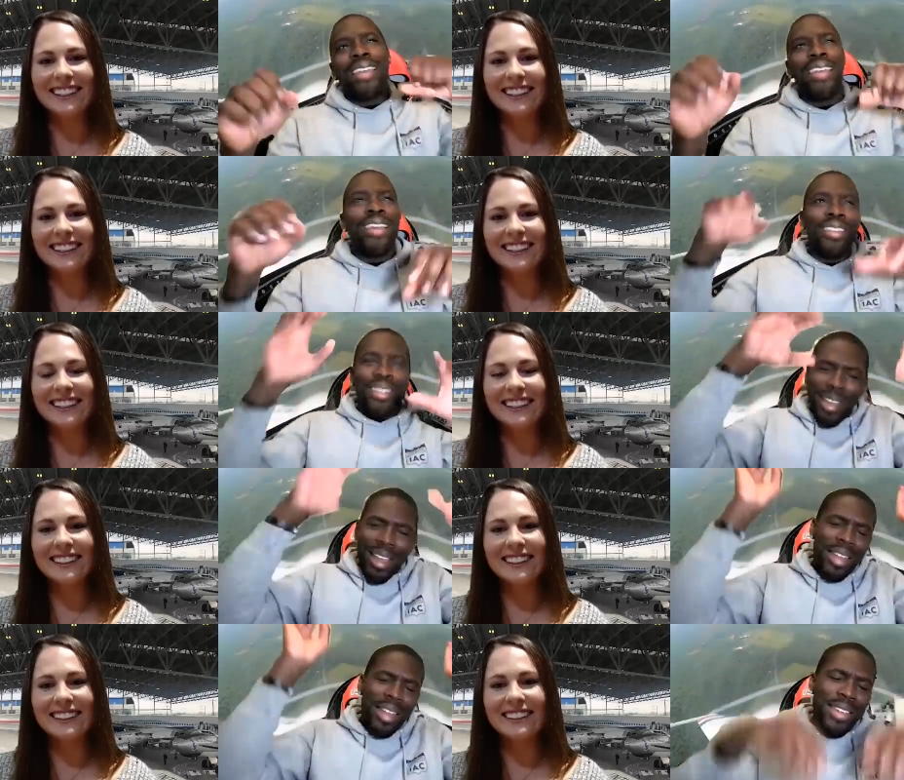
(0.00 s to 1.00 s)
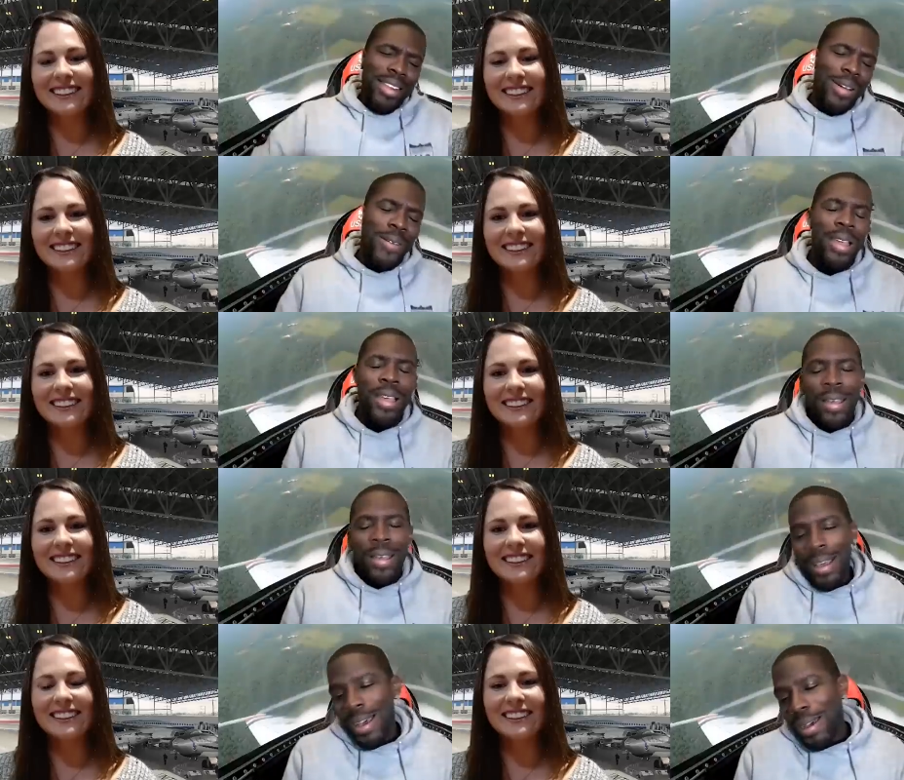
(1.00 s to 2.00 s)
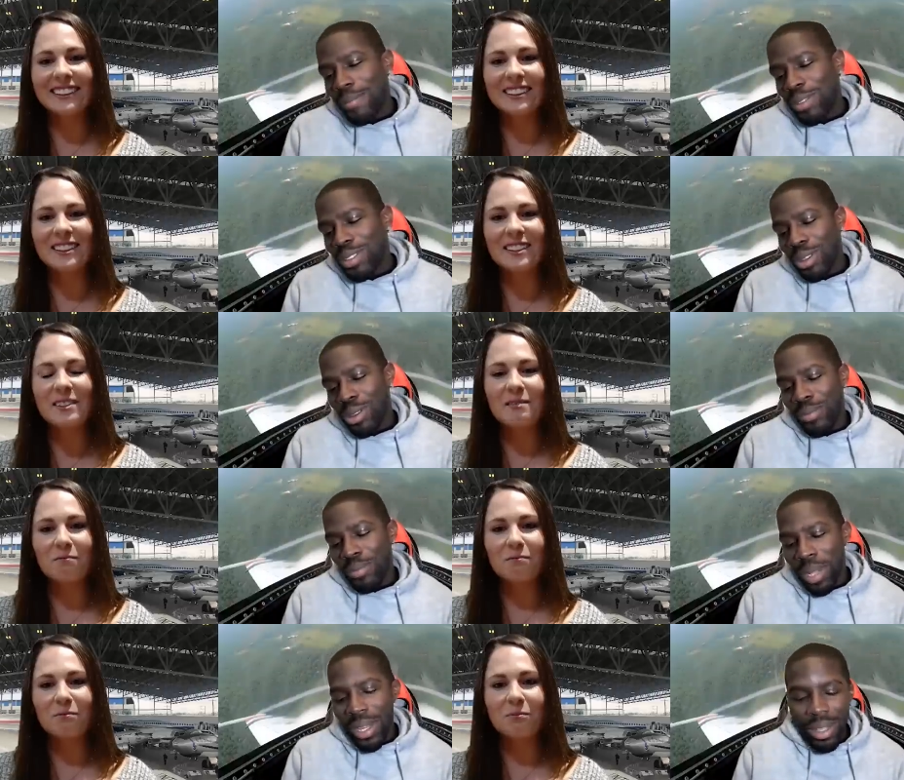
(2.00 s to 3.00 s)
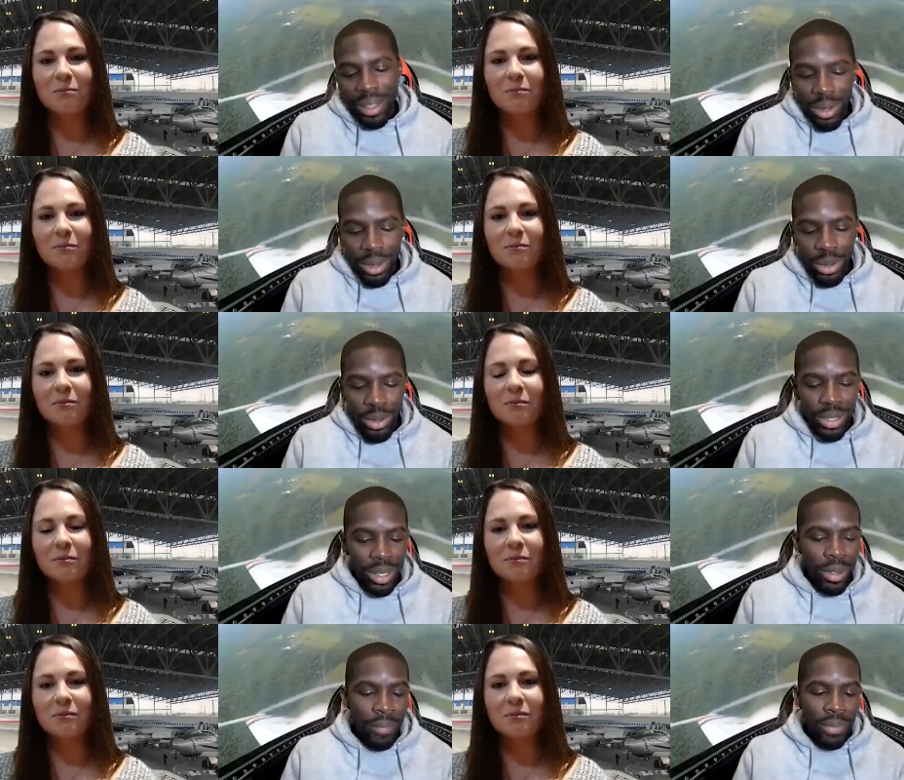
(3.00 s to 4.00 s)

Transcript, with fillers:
Speaker 1: in and kind of you know um, so plenty of those uh,